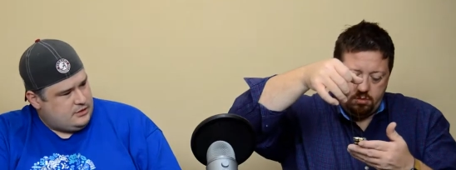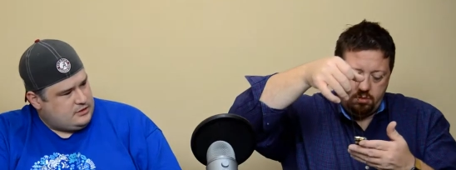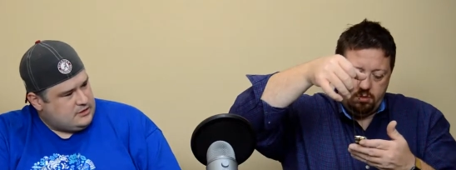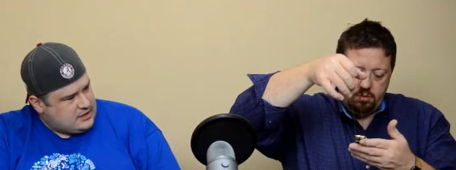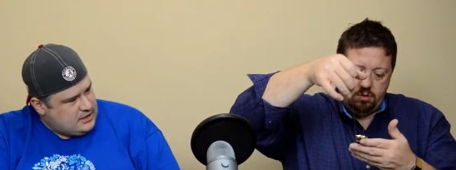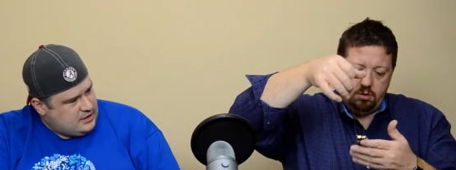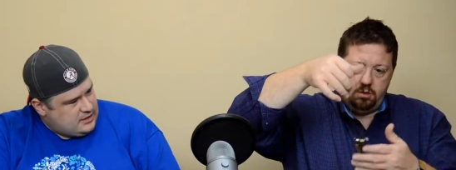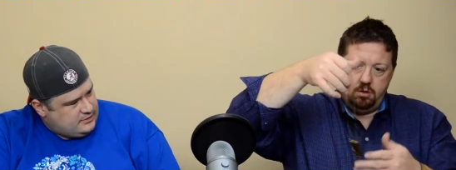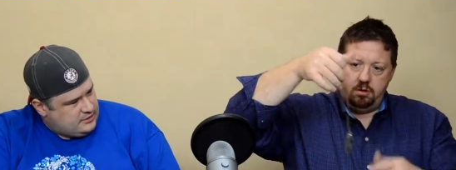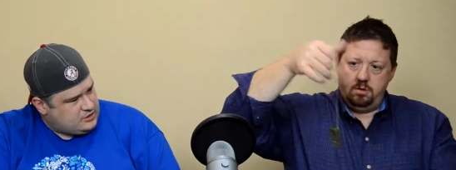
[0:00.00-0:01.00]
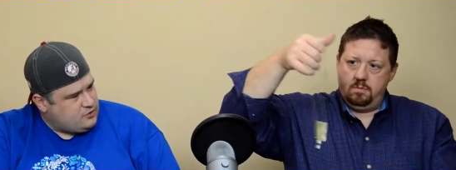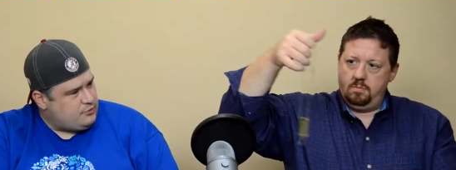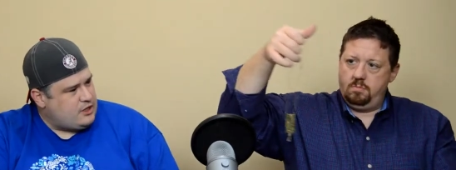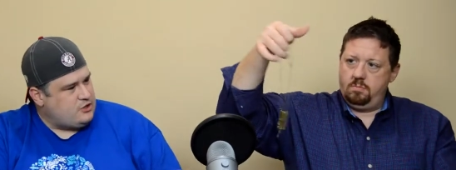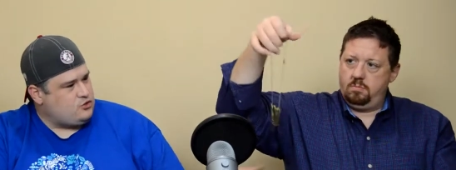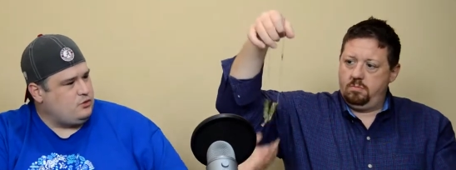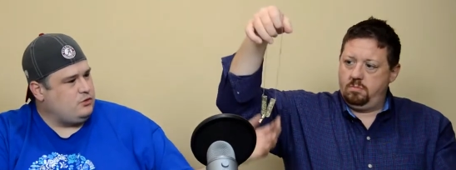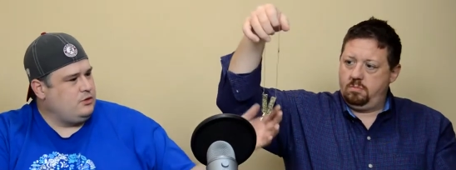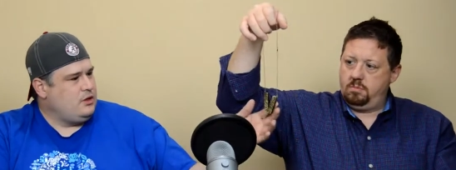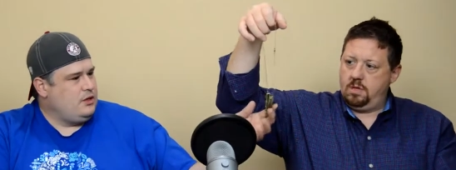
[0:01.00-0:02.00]
Speaker 1: as say like a
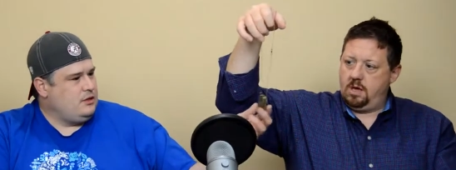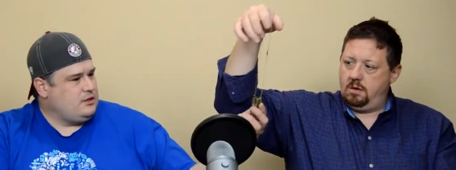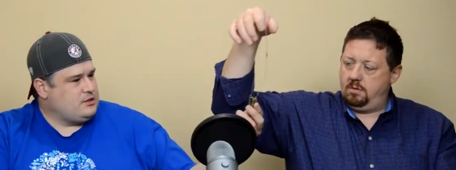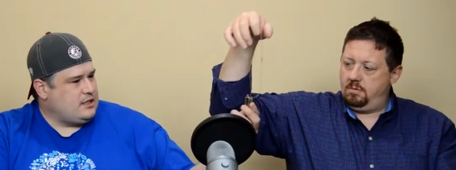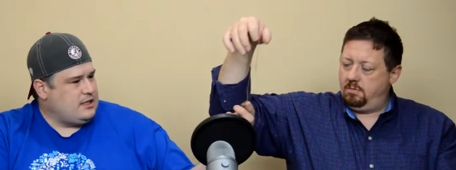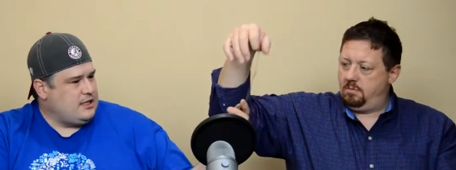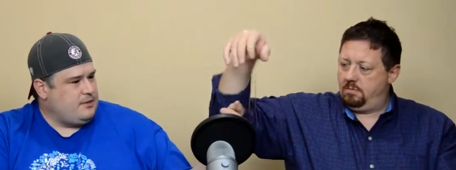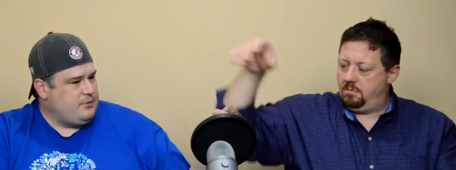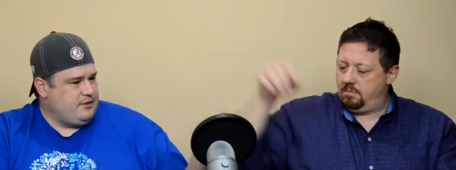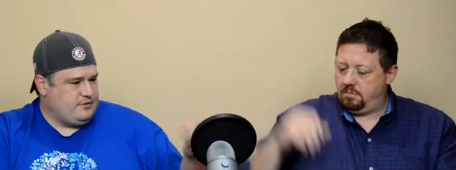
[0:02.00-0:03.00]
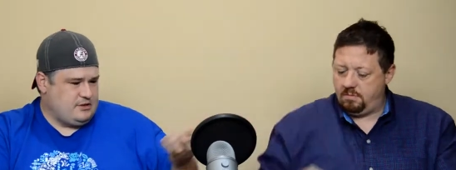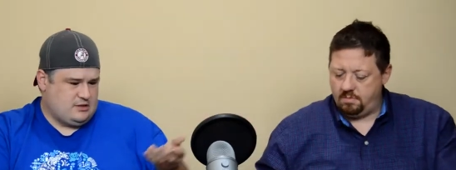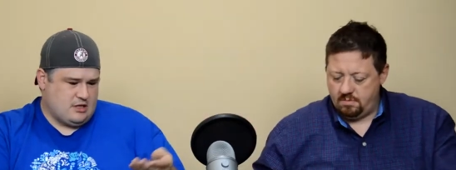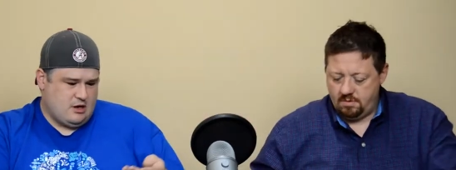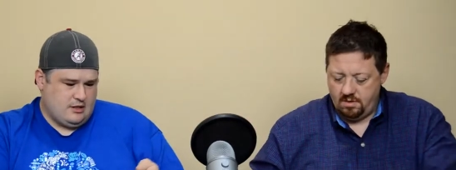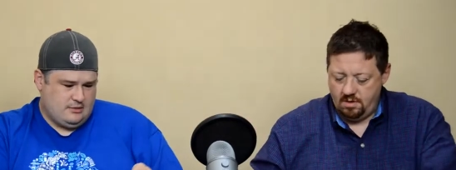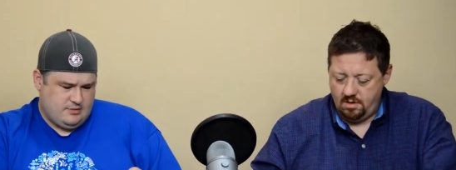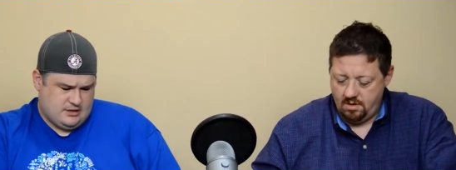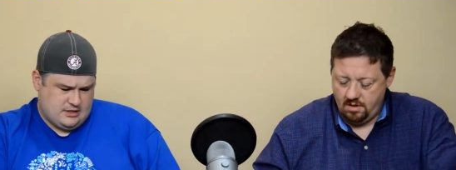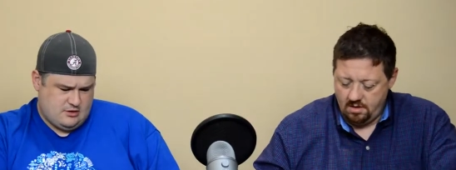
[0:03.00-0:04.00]
Supernatural, yeah. things like that. I believe it's on
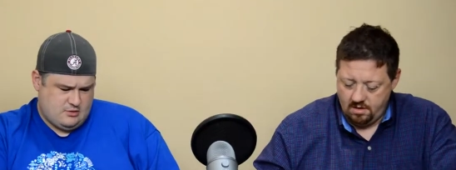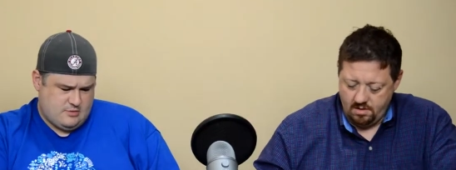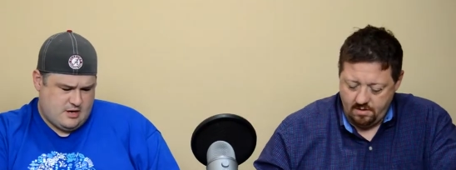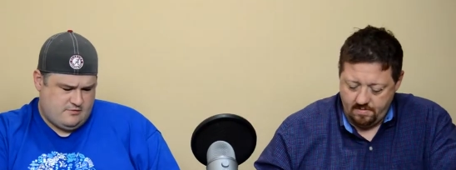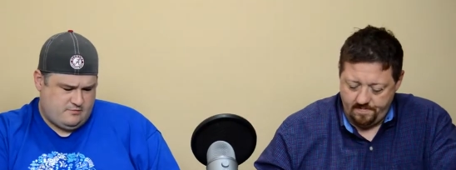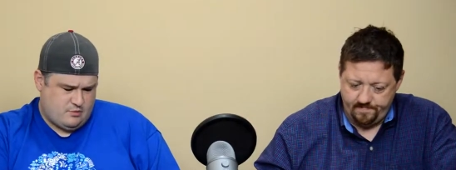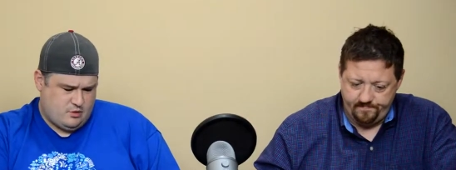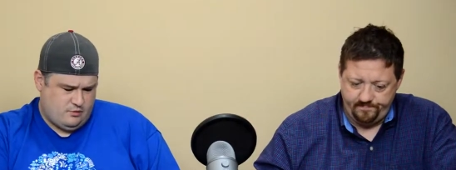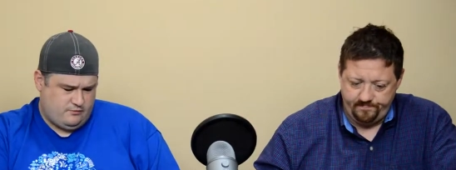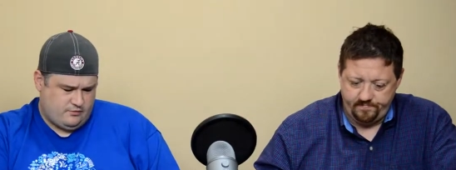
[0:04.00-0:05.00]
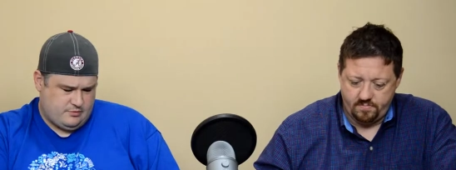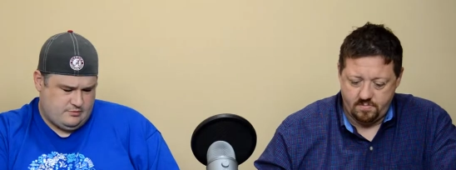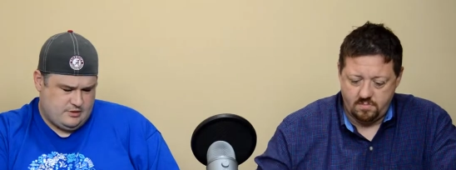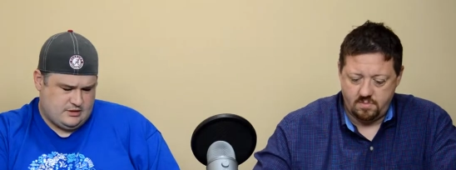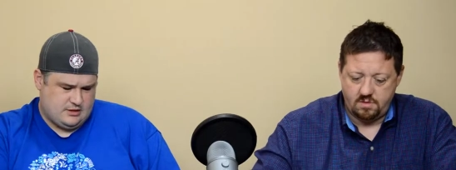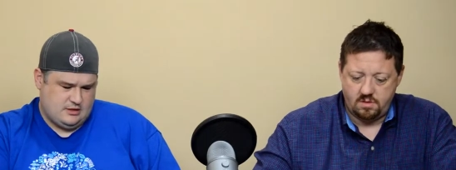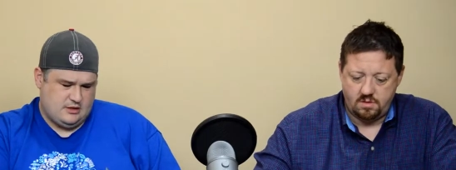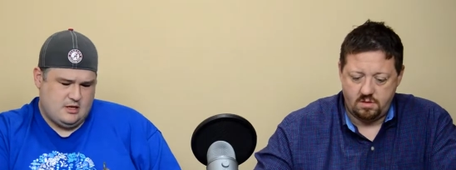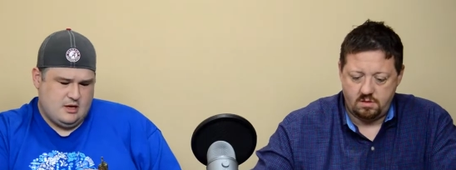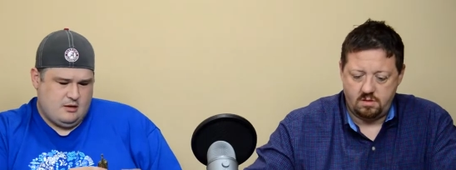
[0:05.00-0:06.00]
NBC or may have moved from NBC,
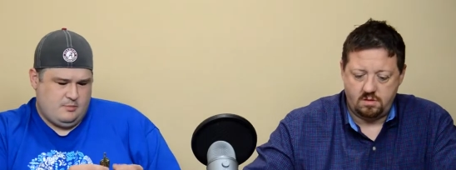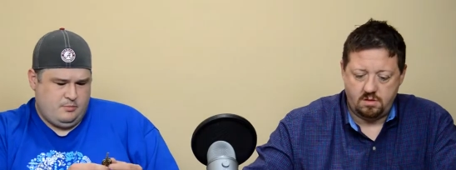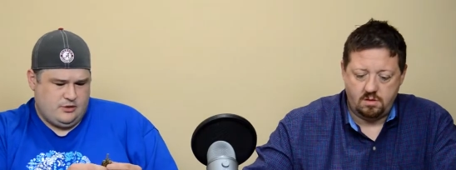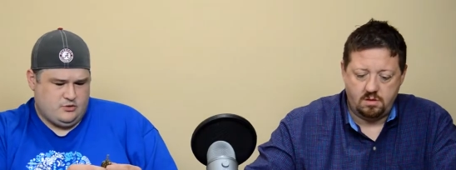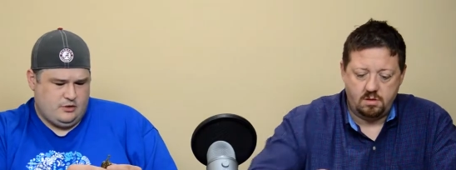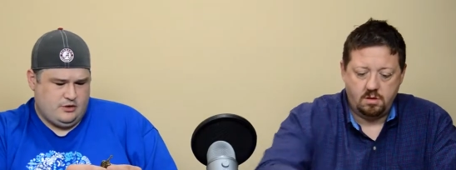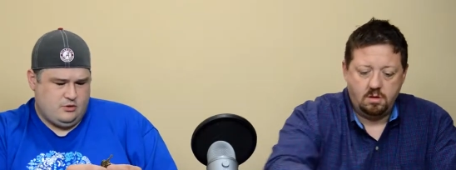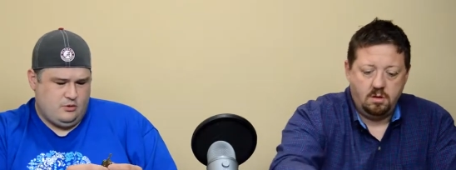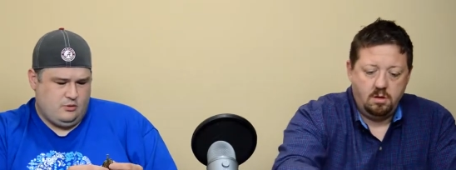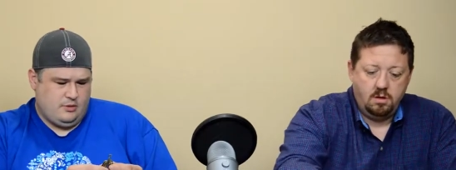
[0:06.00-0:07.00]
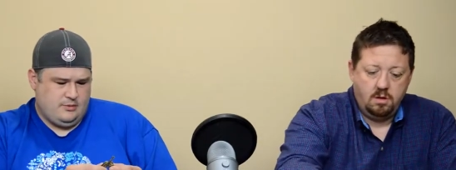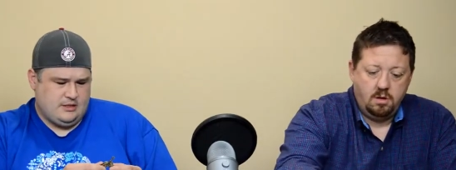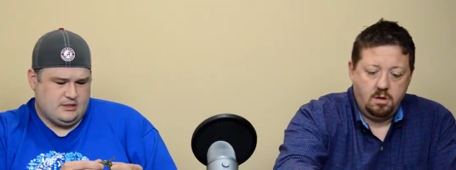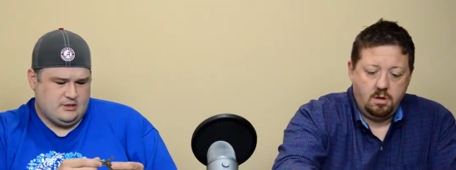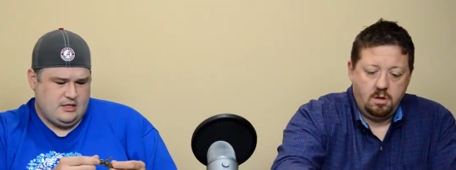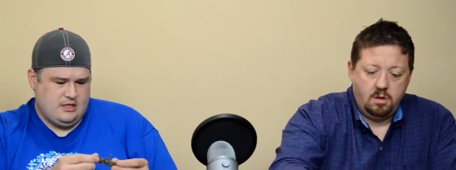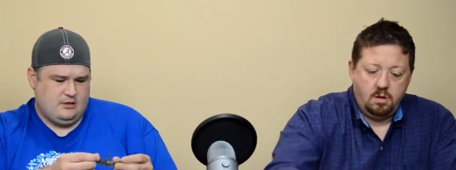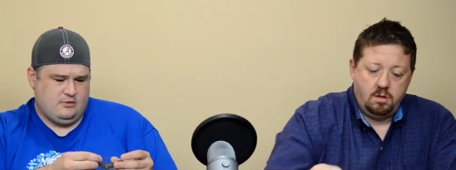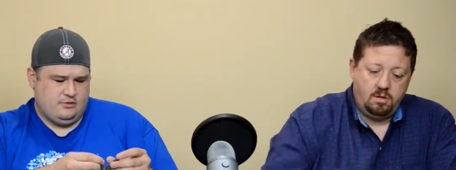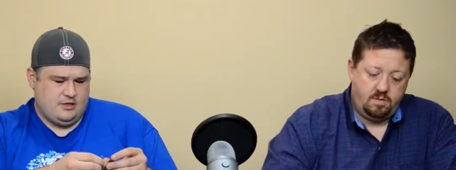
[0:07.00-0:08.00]
but it's really cool. I mean, it's a neat
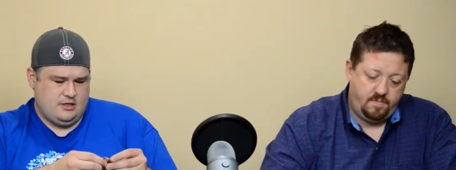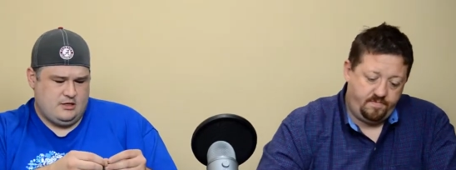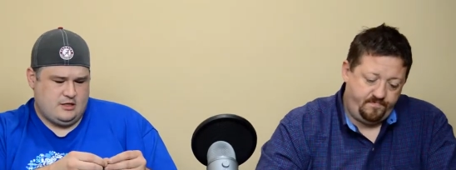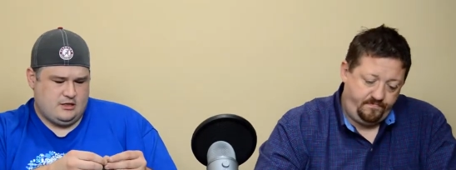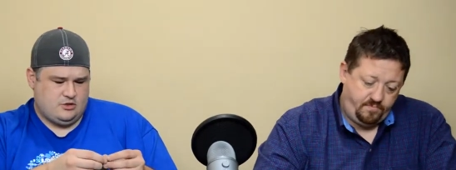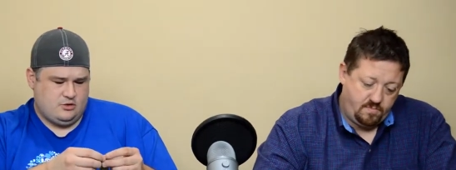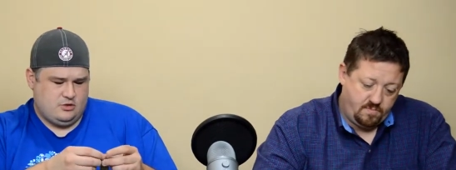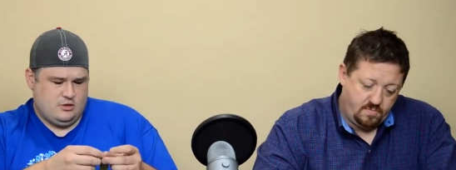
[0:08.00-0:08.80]
little thing. You got your